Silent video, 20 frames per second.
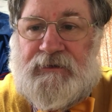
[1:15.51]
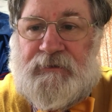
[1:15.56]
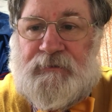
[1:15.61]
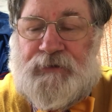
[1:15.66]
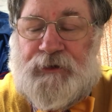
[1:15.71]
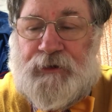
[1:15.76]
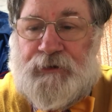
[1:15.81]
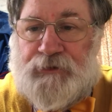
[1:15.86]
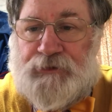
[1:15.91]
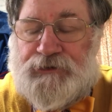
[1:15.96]

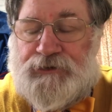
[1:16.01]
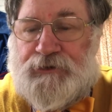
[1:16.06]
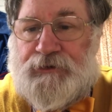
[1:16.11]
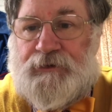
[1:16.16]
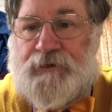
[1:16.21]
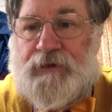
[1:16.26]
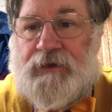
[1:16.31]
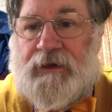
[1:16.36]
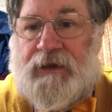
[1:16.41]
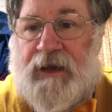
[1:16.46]

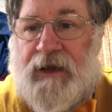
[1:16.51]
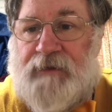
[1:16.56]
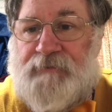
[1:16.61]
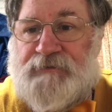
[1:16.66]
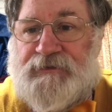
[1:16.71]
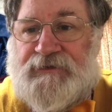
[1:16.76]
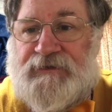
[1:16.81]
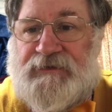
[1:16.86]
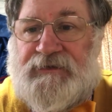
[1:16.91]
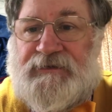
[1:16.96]
Prigozhin came
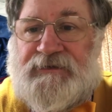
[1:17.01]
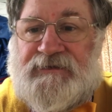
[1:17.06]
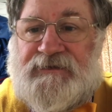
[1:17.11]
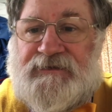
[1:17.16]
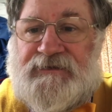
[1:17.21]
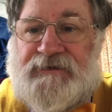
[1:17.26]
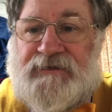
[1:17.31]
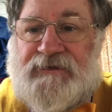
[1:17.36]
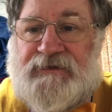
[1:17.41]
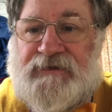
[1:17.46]
to
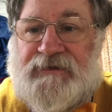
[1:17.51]
his